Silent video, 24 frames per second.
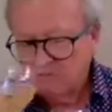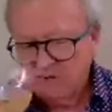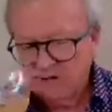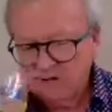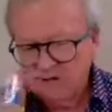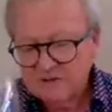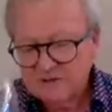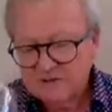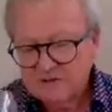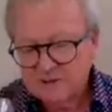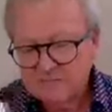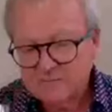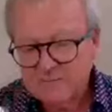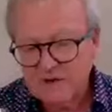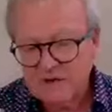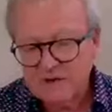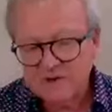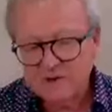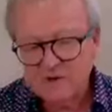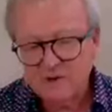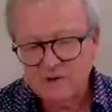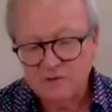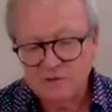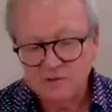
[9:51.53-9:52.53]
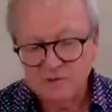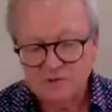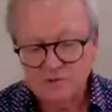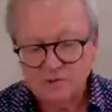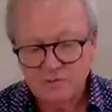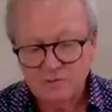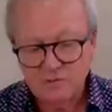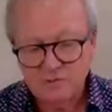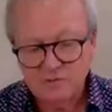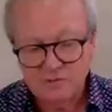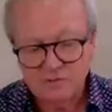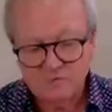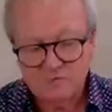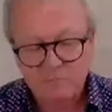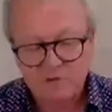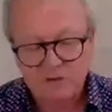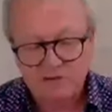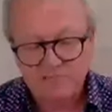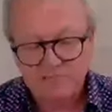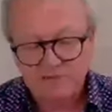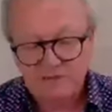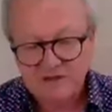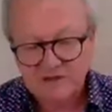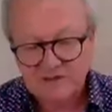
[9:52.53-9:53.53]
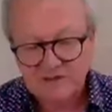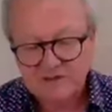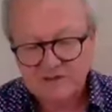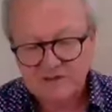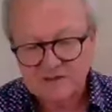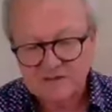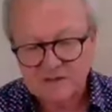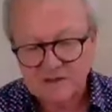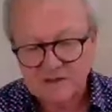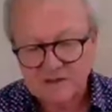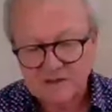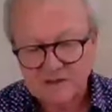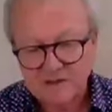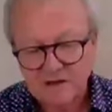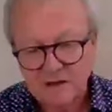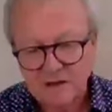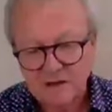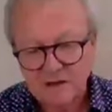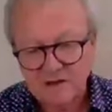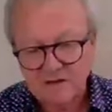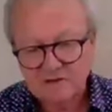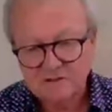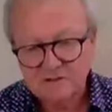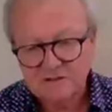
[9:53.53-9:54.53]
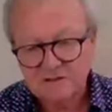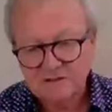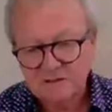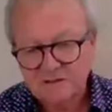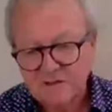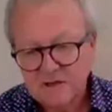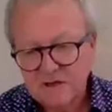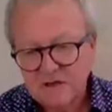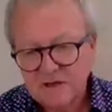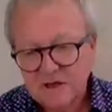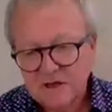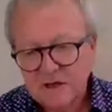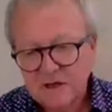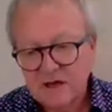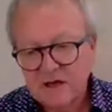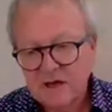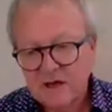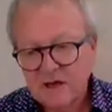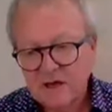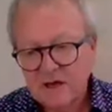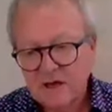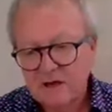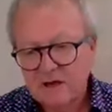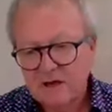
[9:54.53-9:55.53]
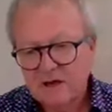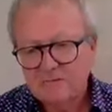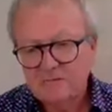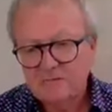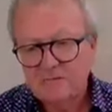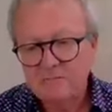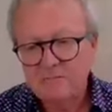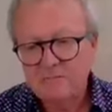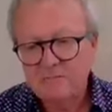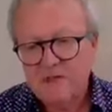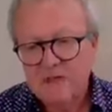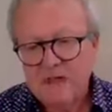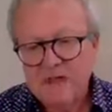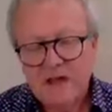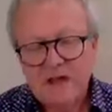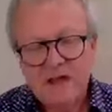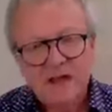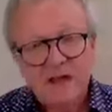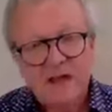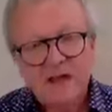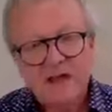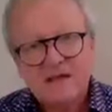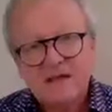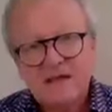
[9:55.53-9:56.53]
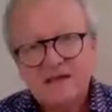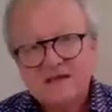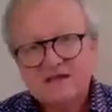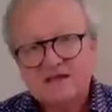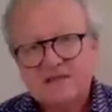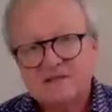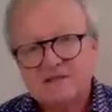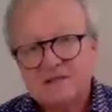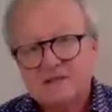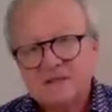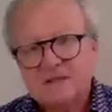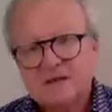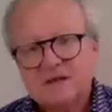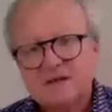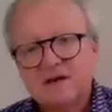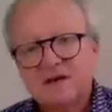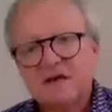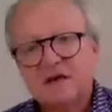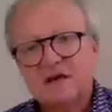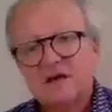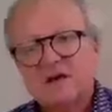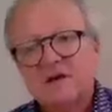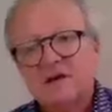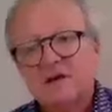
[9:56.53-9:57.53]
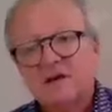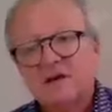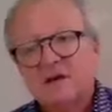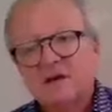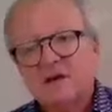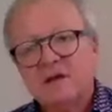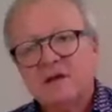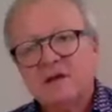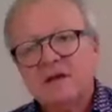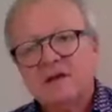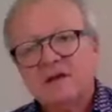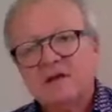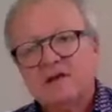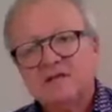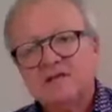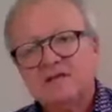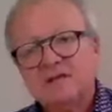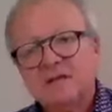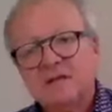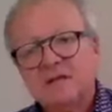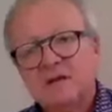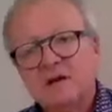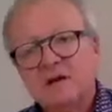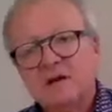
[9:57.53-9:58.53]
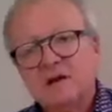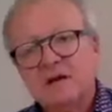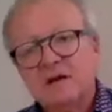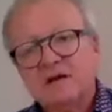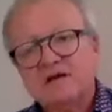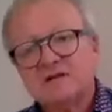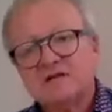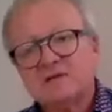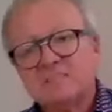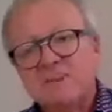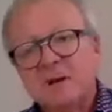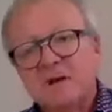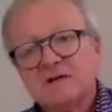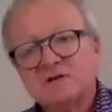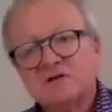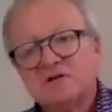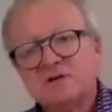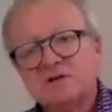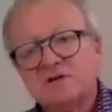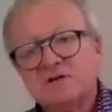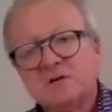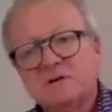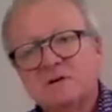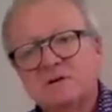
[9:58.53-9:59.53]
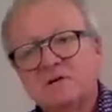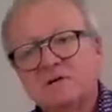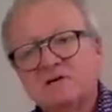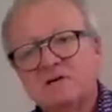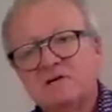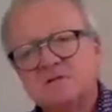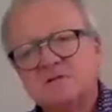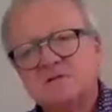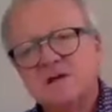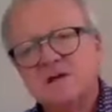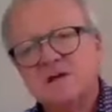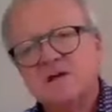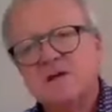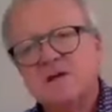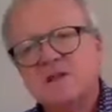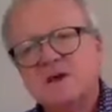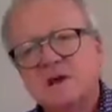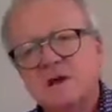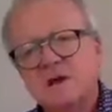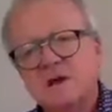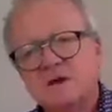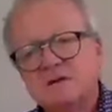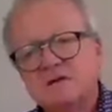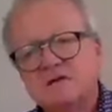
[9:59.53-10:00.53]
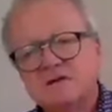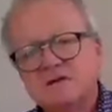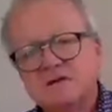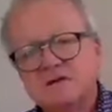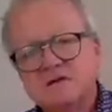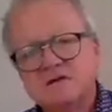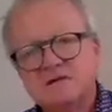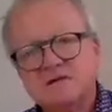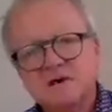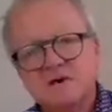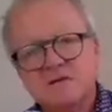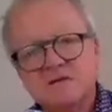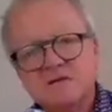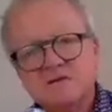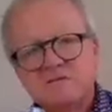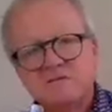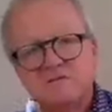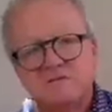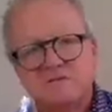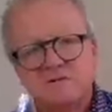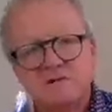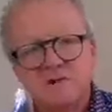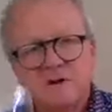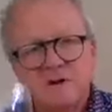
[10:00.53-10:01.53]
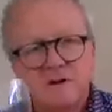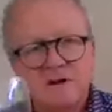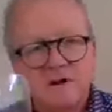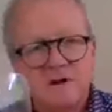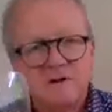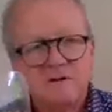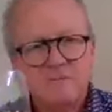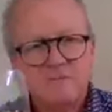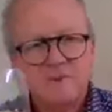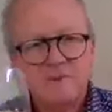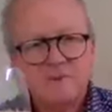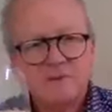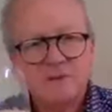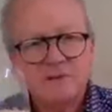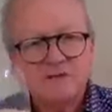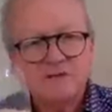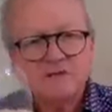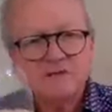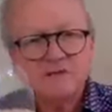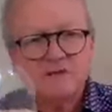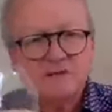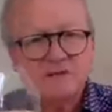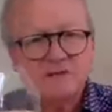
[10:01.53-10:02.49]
Very similar to the previous glass. And I guess these little expansions in the glass itself, I hope you can